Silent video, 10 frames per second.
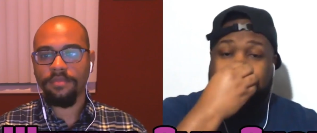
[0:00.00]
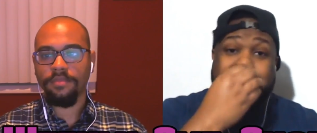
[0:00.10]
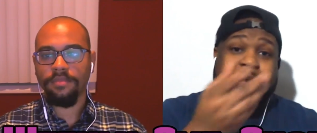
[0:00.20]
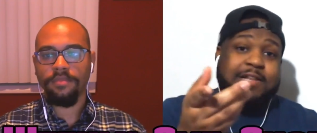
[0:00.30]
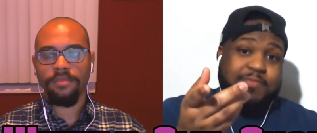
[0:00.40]

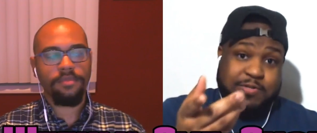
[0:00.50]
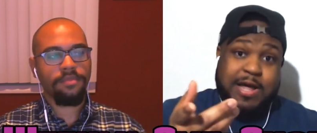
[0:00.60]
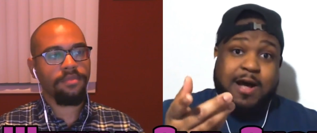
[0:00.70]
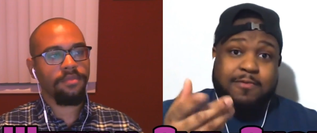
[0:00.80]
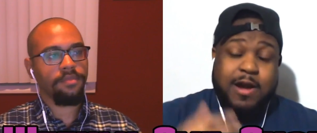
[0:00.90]
Speaker 1: Apocalypse
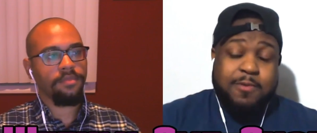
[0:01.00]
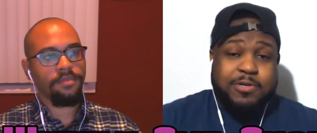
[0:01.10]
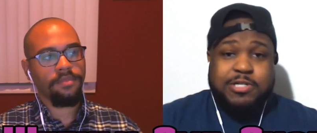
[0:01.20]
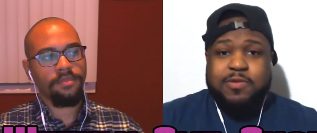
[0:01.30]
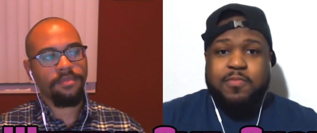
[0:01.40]
Now, right?
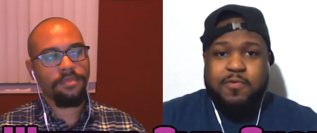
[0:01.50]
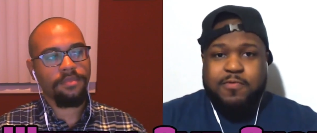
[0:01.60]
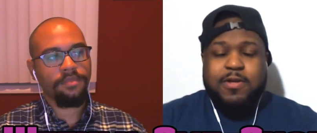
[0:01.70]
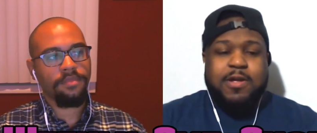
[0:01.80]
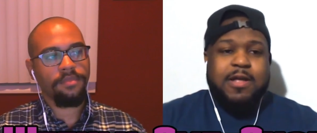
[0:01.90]
Which is a
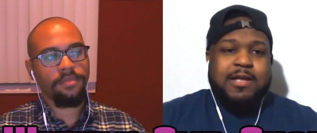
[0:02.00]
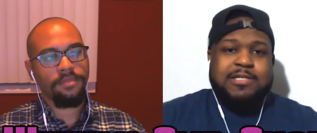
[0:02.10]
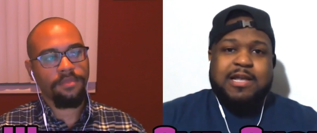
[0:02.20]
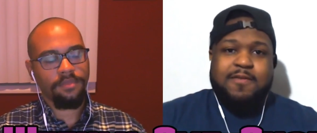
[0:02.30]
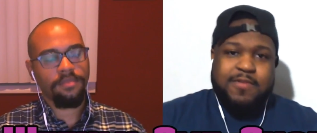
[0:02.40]
movie
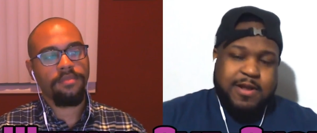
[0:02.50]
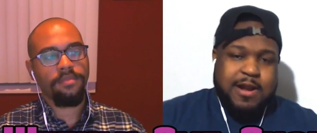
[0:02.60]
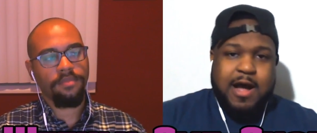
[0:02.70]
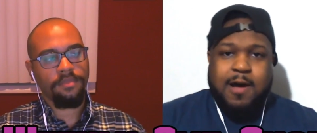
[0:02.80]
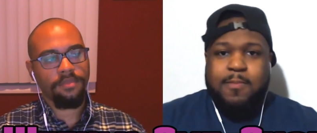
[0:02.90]
set in
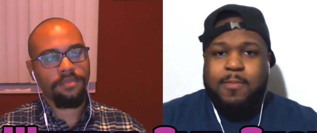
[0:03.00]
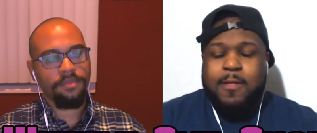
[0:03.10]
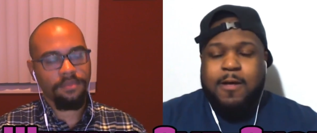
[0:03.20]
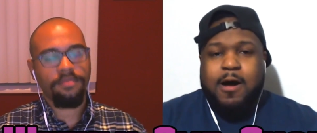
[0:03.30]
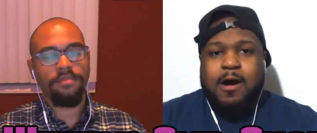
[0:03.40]
Vietnam.
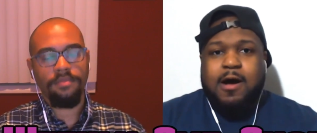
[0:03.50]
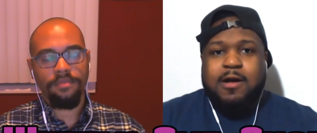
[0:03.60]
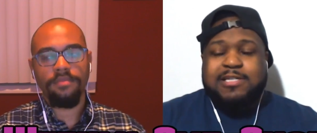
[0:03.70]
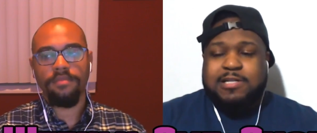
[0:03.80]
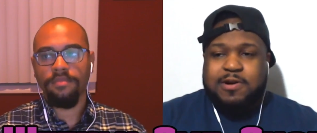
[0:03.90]
Uh,
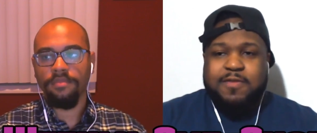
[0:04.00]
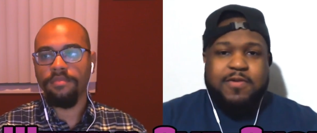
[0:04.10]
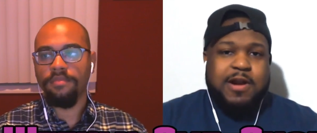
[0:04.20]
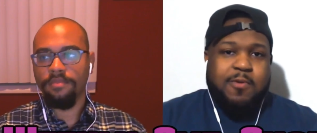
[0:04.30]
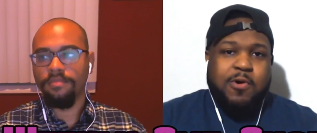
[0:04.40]
set during the
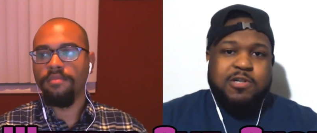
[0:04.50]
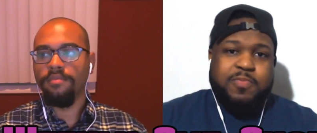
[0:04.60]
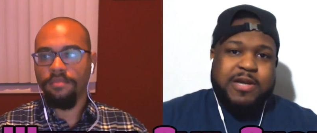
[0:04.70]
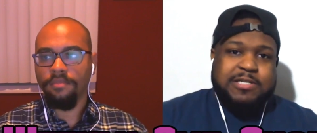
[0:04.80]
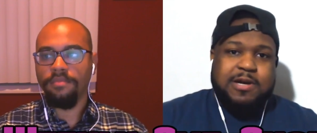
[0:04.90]
Vietnam War. It's
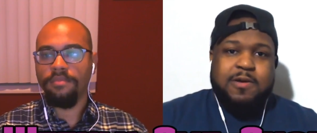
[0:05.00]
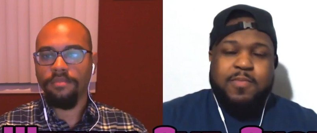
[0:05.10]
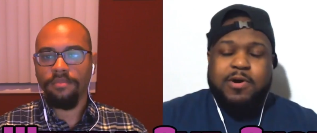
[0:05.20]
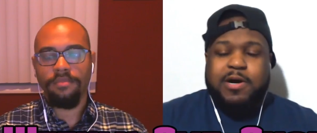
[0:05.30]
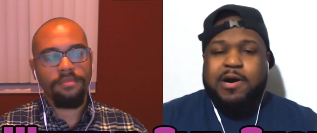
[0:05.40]
based on a
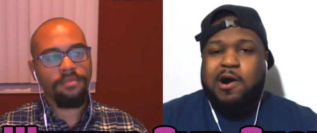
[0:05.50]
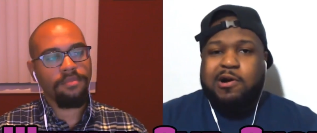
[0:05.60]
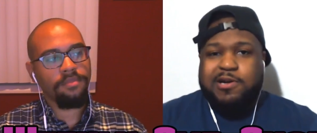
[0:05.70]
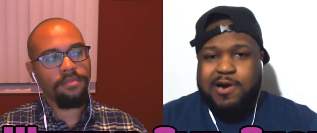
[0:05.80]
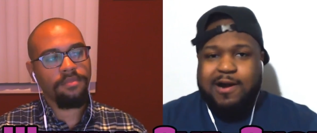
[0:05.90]
book, uh, Heart
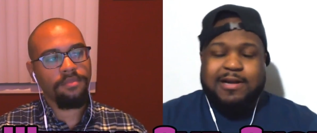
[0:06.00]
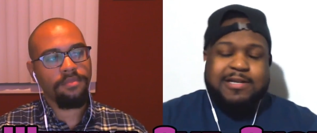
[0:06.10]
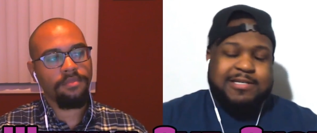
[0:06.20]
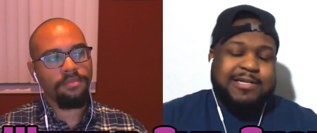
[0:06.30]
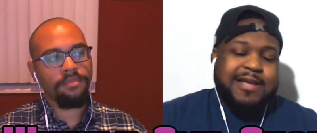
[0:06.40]
of
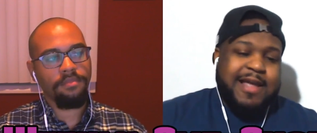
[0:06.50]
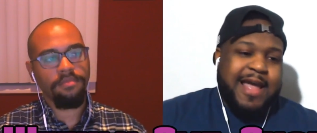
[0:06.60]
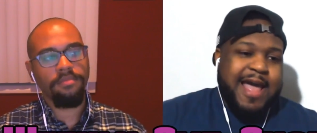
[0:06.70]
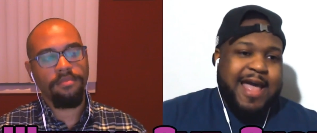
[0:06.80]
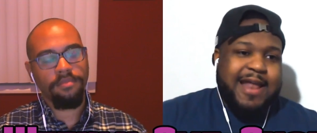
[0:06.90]
Darkness, mm-hmm.
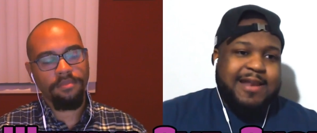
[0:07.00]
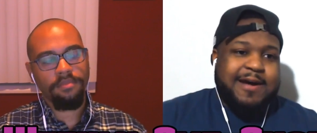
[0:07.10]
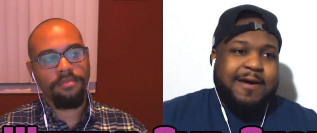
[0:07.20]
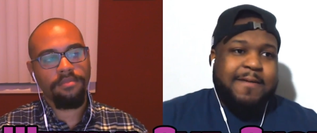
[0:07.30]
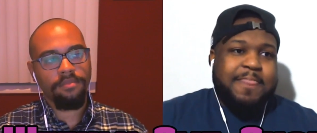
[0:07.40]
and
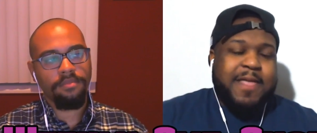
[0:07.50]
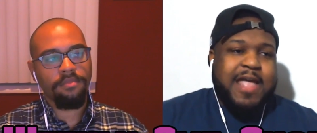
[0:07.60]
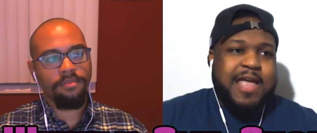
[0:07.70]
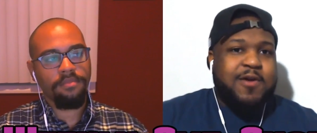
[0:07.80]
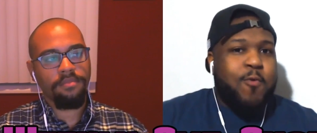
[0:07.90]
uh,
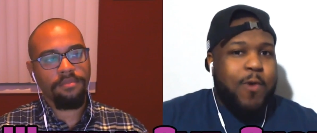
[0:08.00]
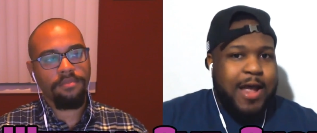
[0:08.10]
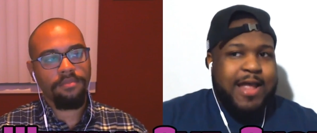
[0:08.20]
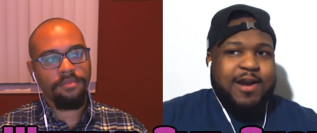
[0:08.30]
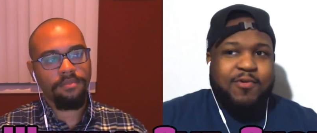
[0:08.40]
in a
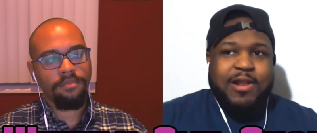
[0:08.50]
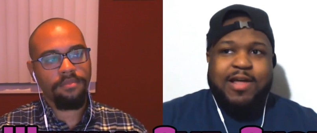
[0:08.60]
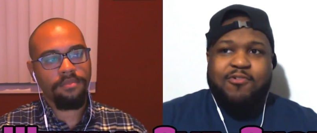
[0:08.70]
way, Gorilla